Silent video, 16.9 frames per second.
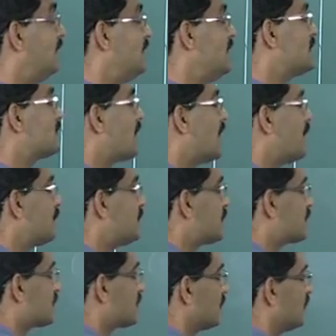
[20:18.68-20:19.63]
these
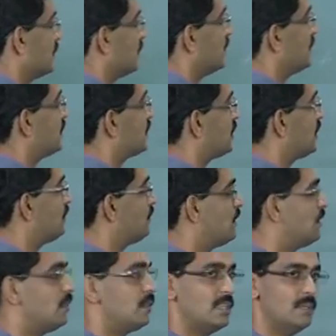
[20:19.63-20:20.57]
objects in turn
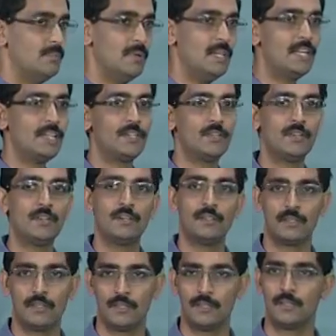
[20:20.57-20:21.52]
will emulate your
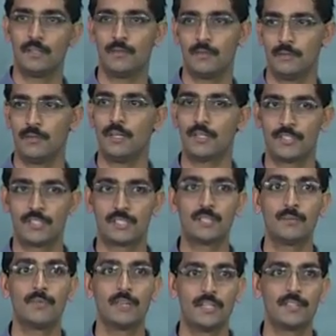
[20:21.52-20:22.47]

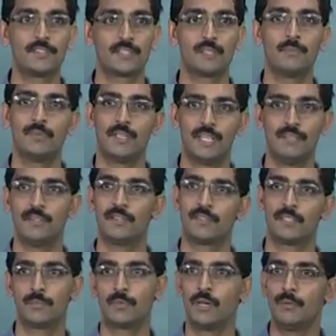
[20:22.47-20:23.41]
system, real system behavior,
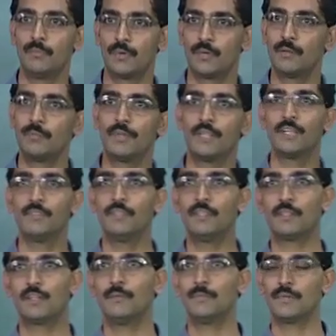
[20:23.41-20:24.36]
subcomponent behavior,
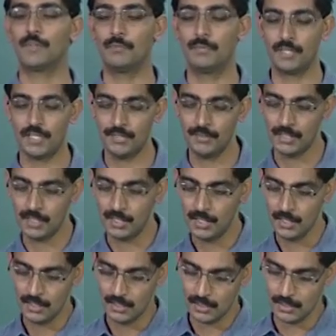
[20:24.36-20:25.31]
component behavior,
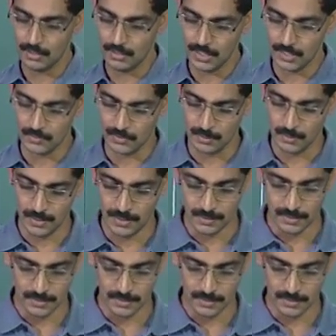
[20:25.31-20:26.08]
all that will be.